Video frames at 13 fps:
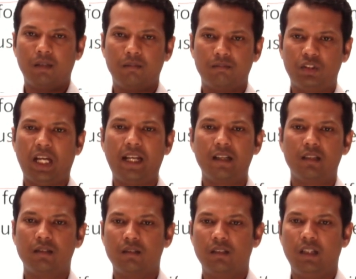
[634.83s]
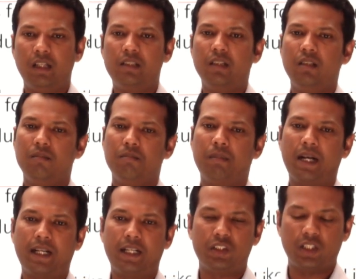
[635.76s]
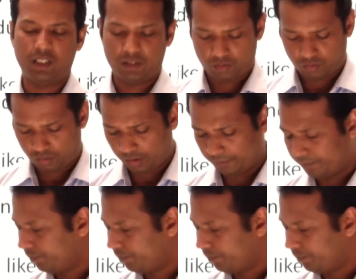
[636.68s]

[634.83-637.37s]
channel in the marketing channels. Okay,